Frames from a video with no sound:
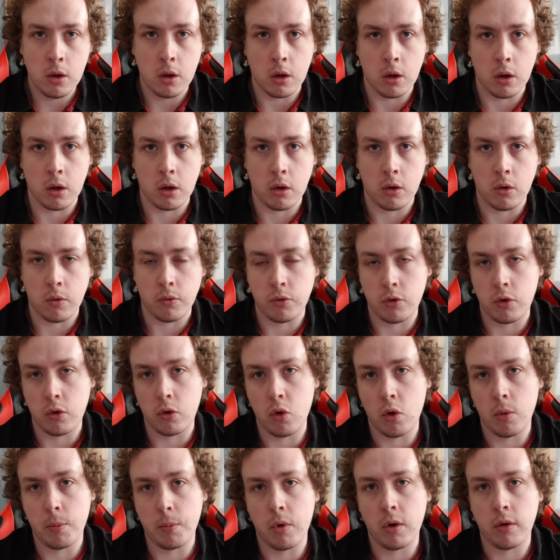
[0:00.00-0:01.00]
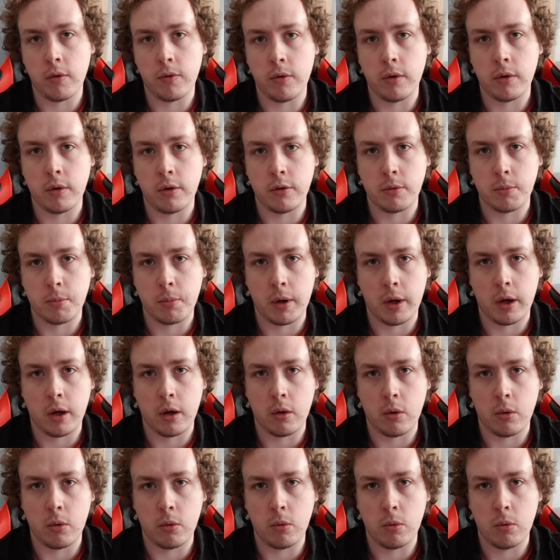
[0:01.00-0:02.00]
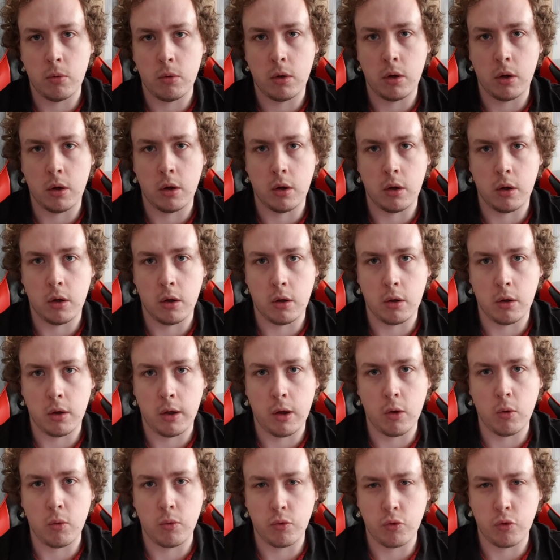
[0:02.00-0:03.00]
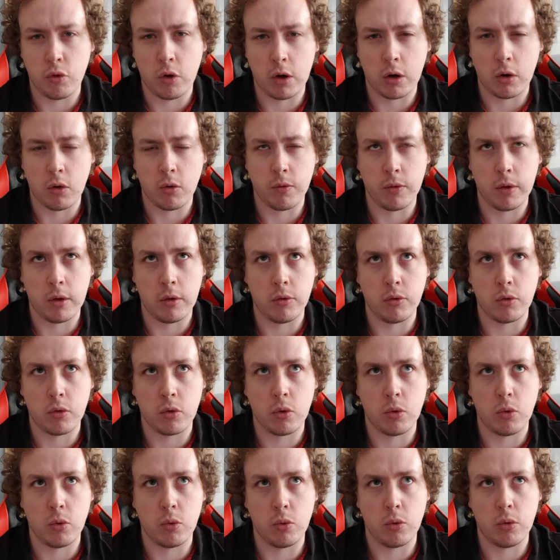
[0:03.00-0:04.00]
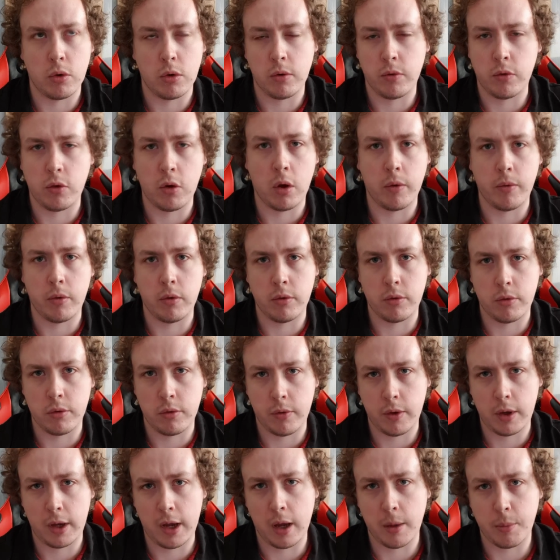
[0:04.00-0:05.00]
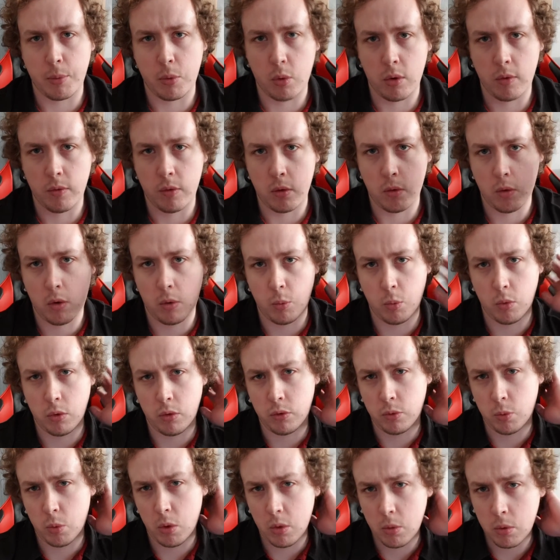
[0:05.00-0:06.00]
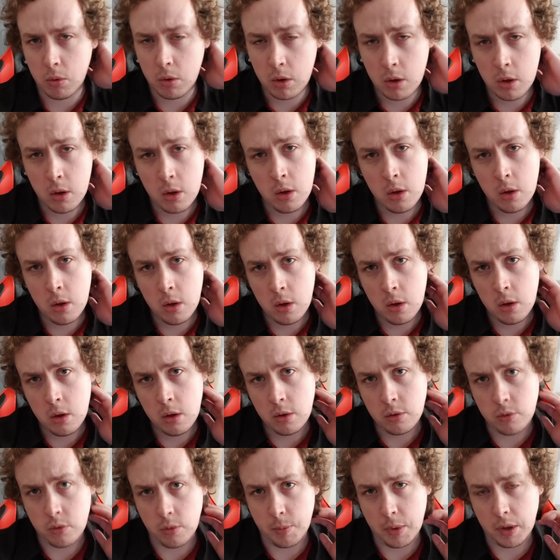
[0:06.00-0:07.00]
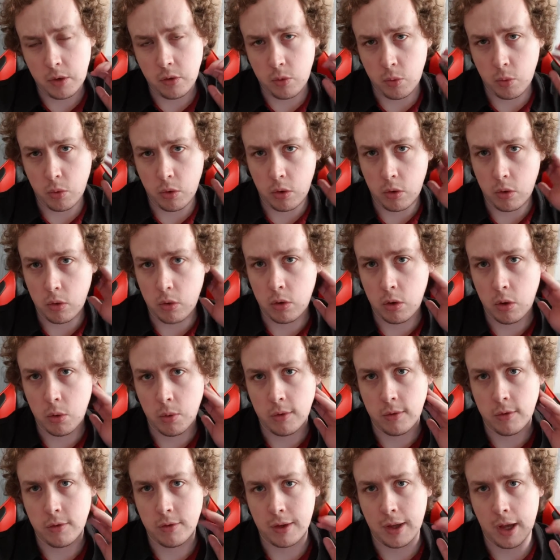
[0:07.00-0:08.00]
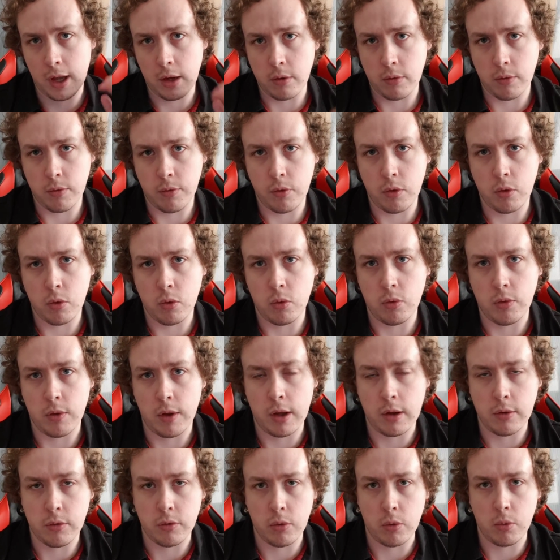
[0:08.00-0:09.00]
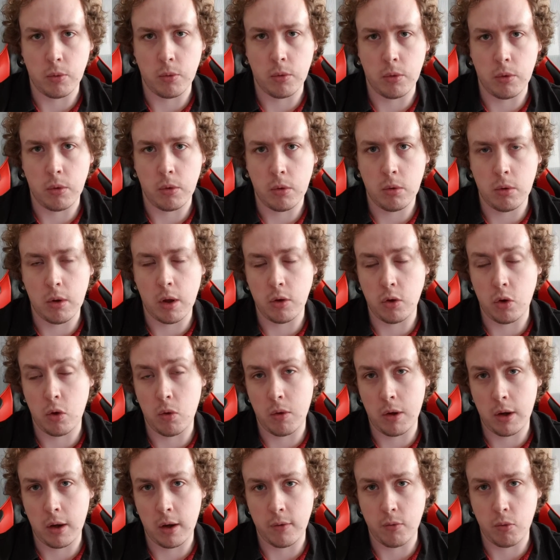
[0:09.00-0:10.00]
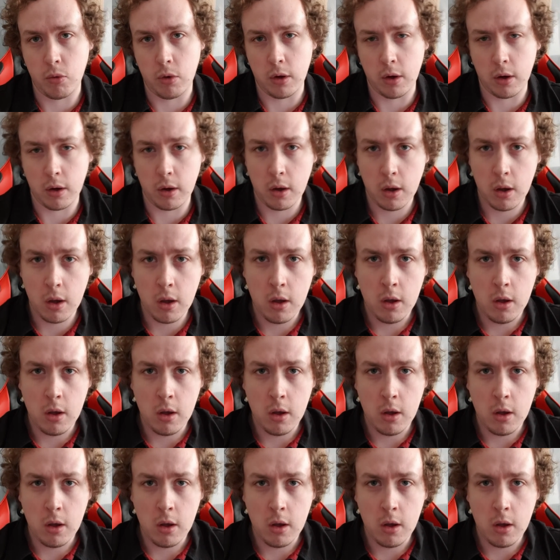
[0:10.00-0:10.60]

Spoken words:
Obviously, you've got MyFitnessPal, Health Tracker, I think it's called, and a few others. I think Apple have their own one as well. So basically, what you can do is scan the food that's on that you eat every day.